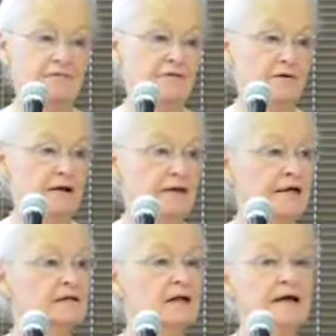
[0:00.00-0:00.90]
a very
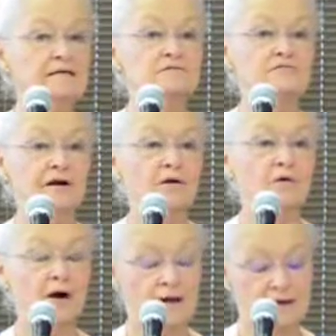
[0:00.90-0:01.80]
enlightened
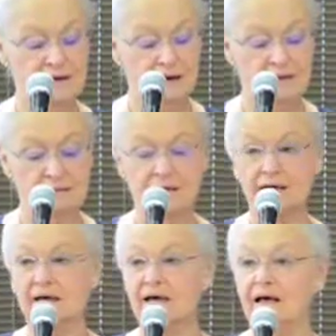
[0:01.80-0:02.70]
fellow, I
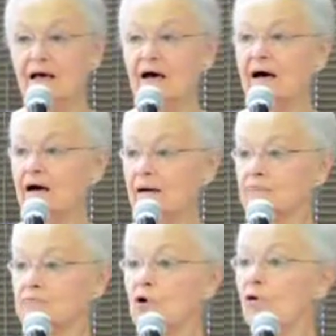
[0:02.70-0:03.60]
think,
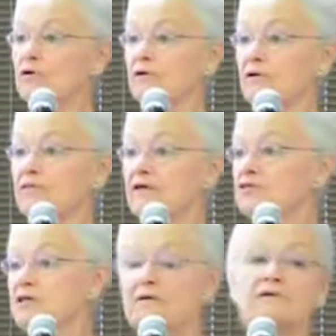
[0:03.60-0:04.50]
told her that
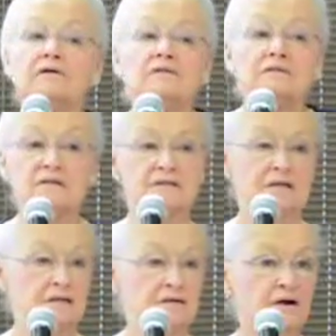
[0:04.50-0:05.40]
she couldn't
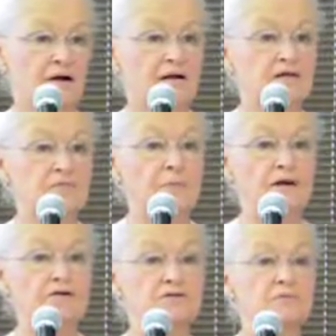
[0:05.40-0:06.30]
attend college
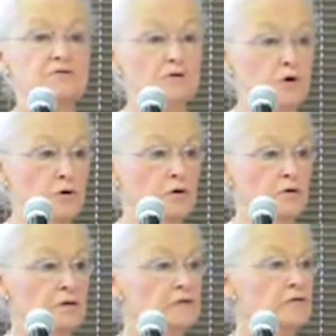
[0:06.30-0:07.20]
because she was a
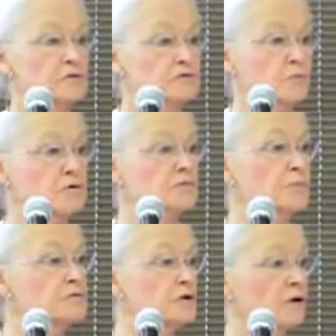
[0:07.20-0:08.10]
girl and girls weren't
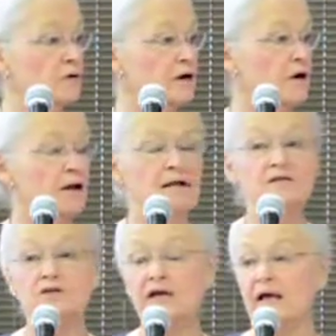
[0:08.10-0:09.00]
supposed to go to
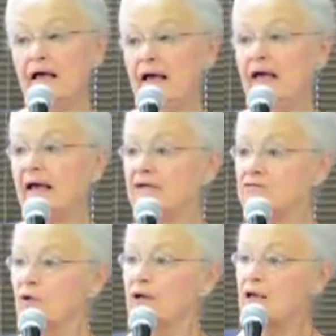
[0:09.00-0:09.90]
college. And
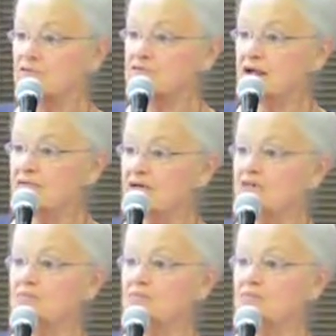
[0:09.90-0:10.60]
so he was saving his